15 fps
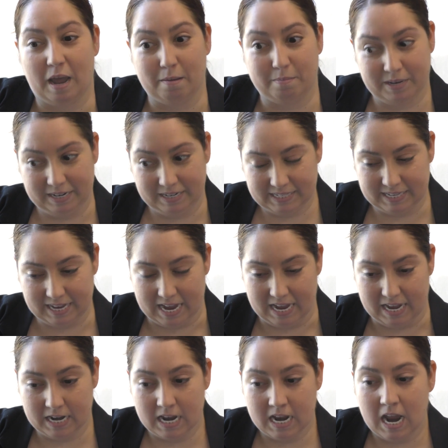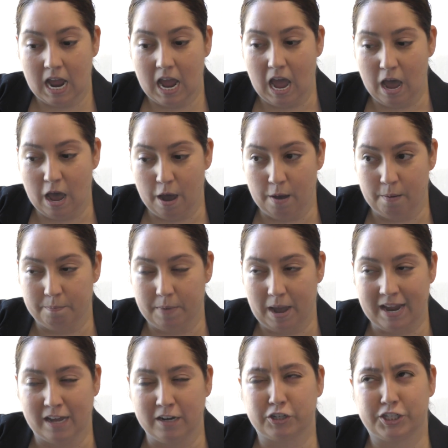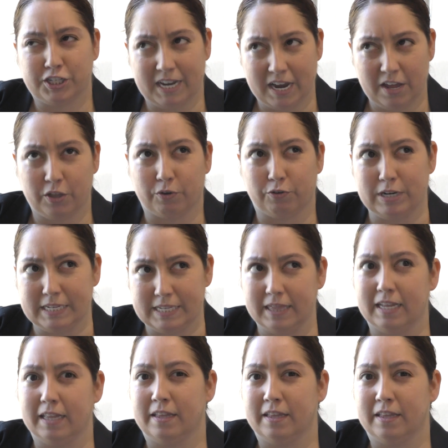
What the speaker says: That being said, I understand the reason